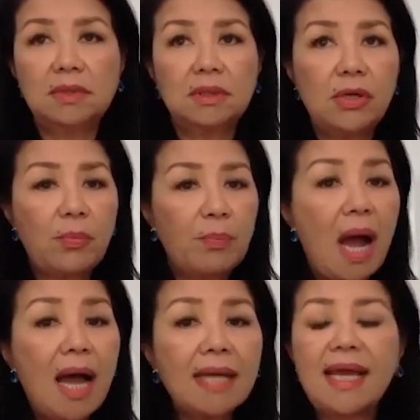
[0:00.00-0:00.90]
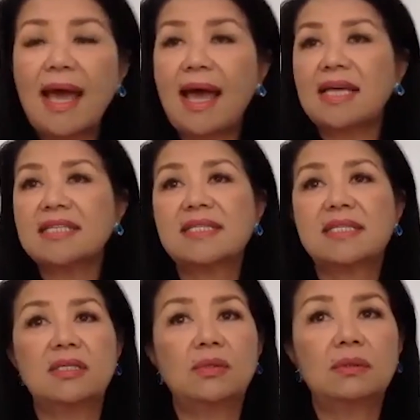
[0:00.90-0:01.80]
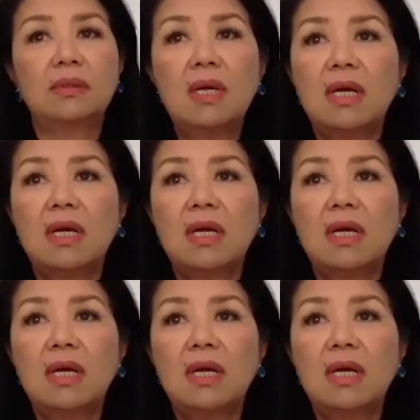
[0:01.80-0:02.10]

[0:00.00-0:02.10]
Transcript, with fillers: your podcasts the